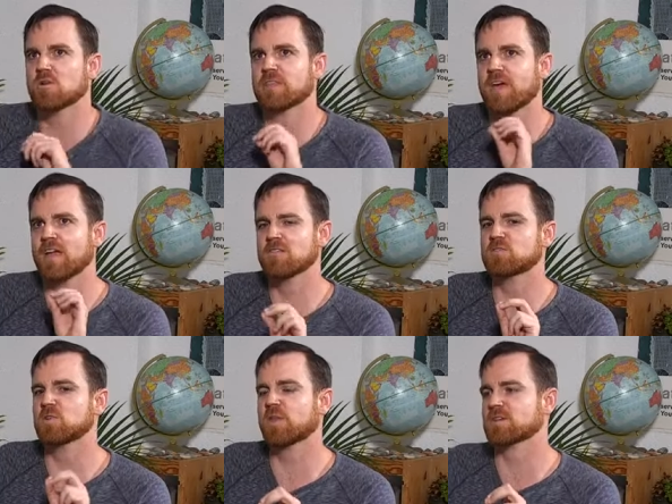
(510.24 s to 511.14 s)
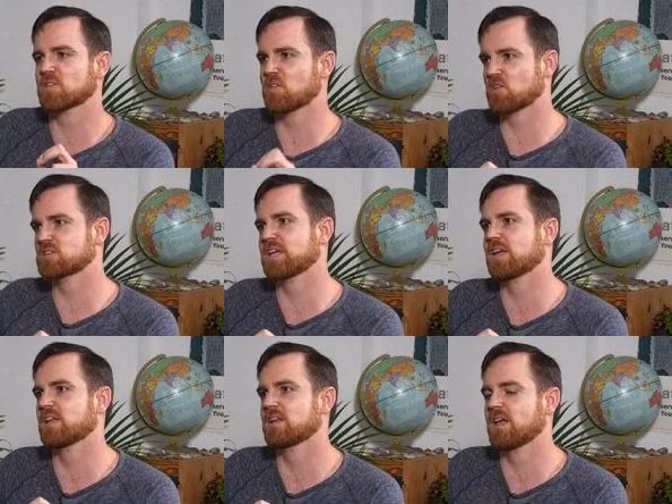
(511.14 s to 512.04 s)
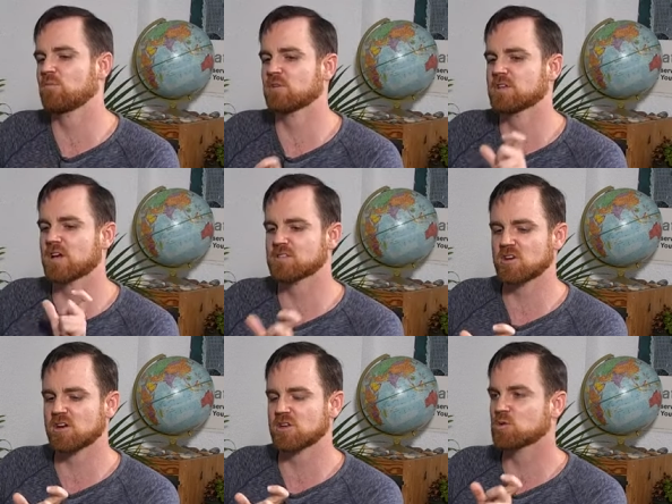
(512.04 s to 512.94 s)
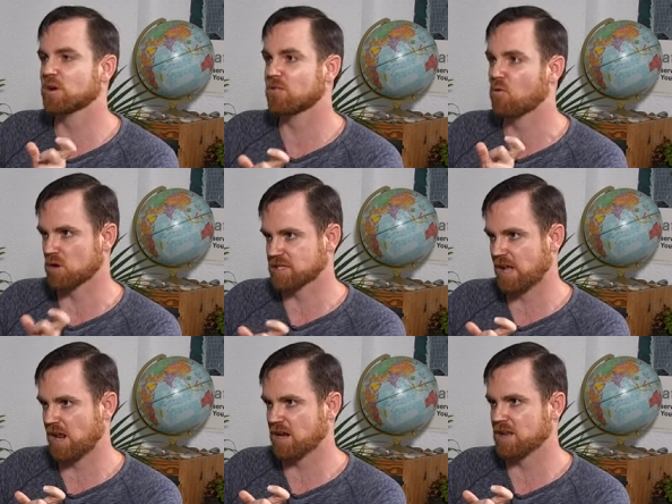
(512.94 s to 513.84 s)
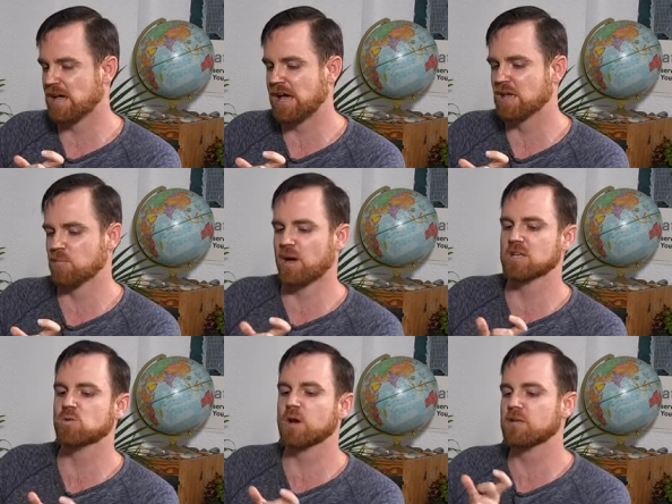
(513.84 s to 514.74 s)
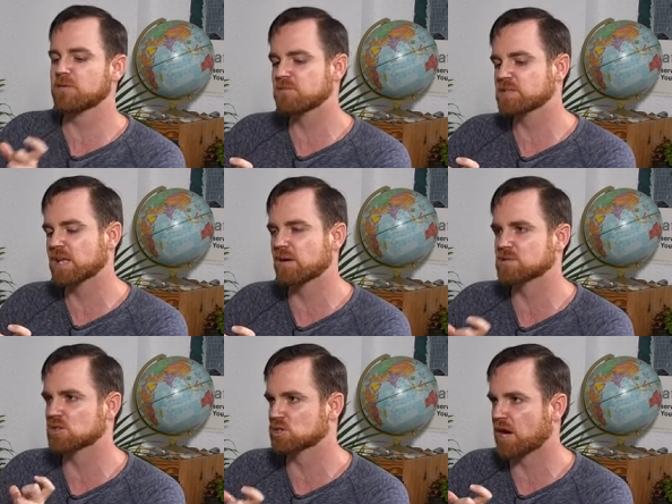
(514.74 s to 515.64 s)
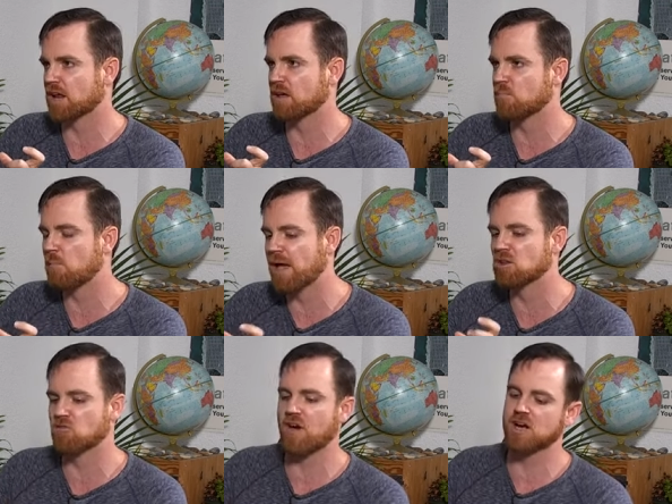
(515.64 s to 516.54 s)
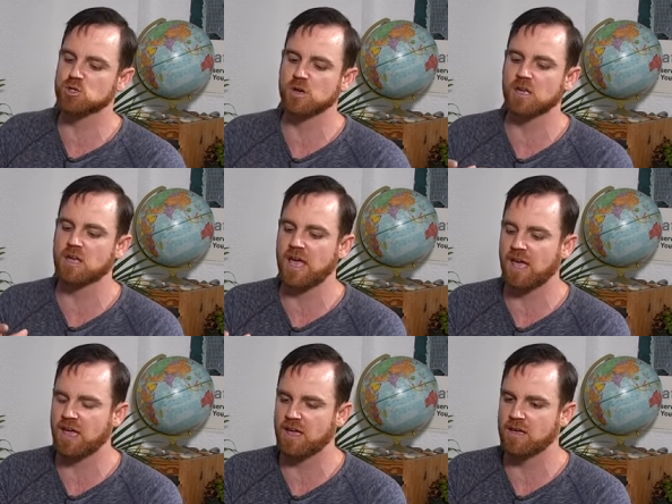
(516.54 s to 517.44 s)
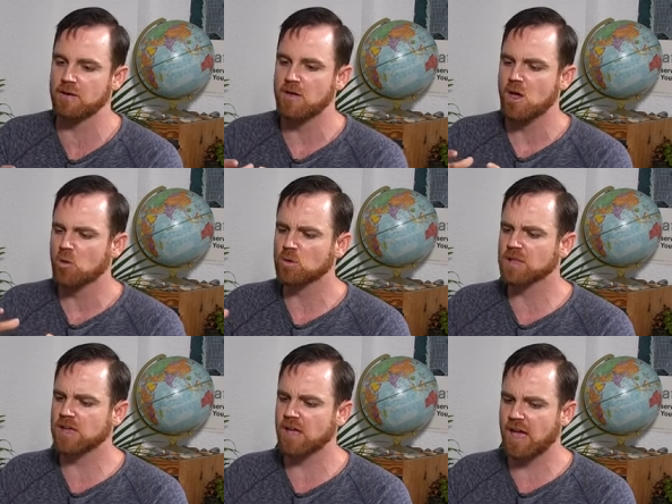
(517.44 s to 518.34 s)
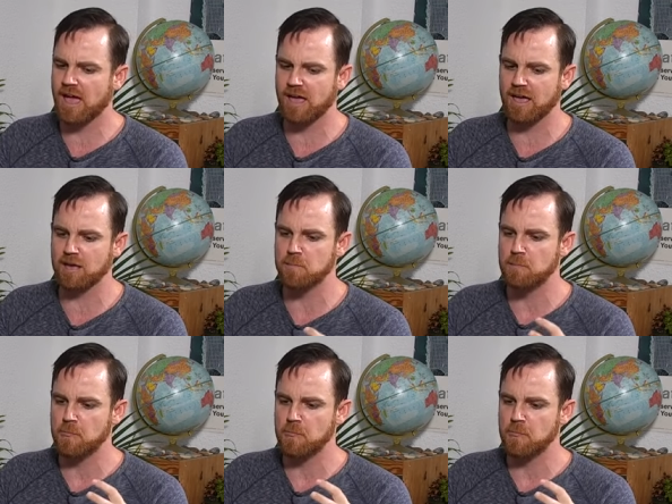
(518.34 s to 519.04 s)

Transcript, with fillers: it ended end of 2013 and really got started in 2014. And by 2015, I was in China manufacturing a really a